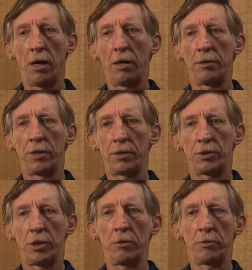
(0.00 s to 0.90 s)
that
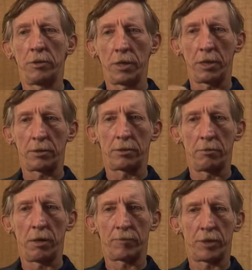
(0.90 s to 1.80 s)
showed
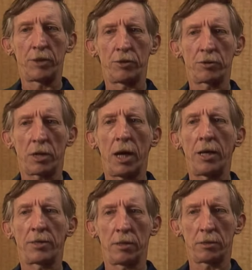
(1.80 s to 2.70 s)
tissue
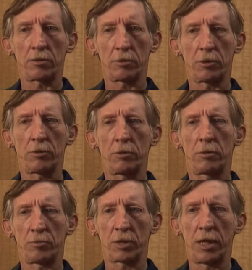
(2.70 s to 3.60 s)
slides, and also showed
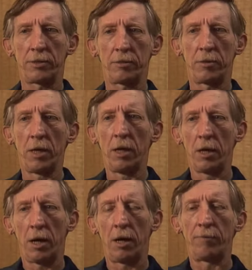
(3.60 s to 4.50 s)
some slides
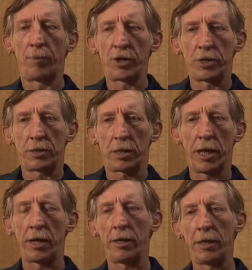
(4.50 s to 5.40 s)
of President
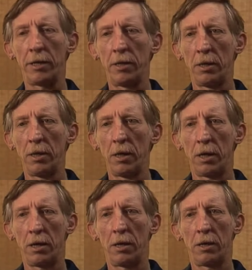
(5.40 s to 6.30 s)
Kennedy
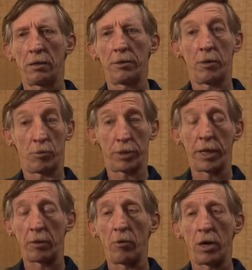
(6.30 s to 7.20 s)
that were
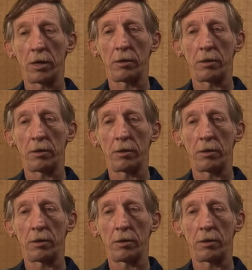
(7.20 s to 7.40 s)
taken while